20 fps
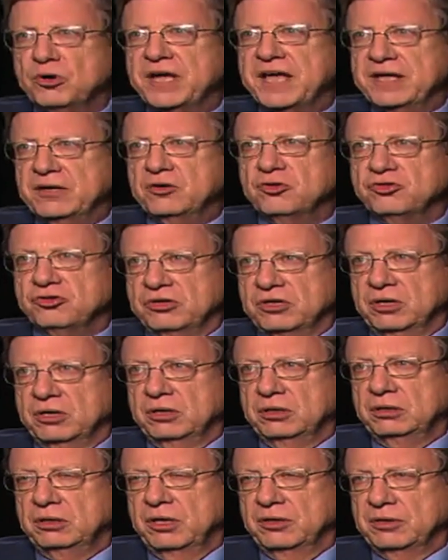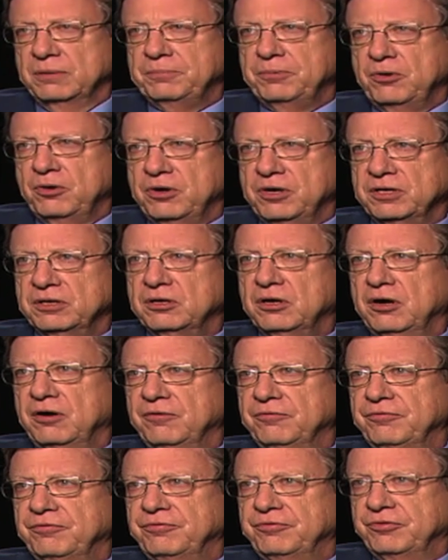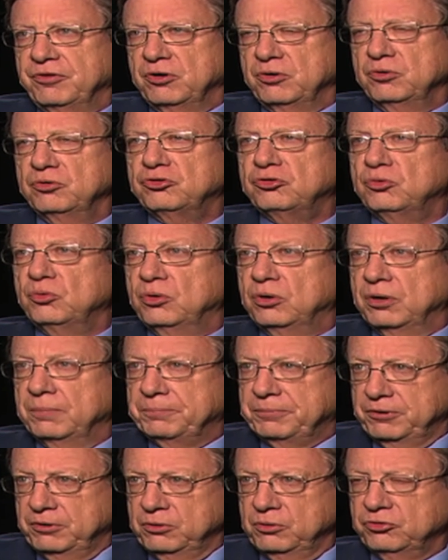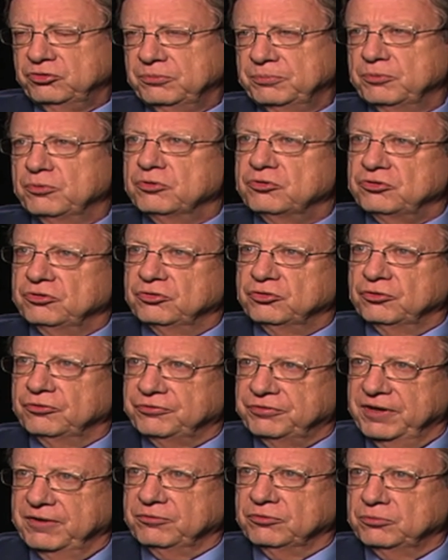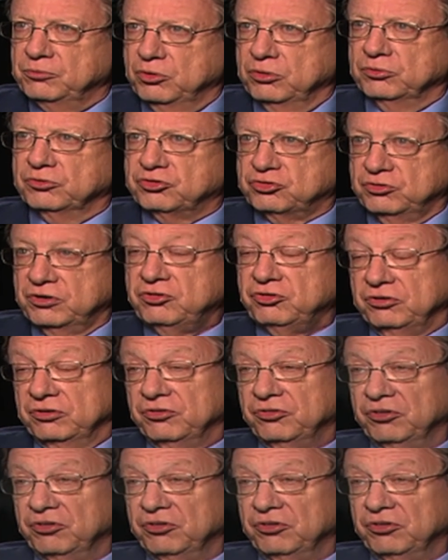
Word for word: energy on the part of those who oppose abortions or favor more restrictions.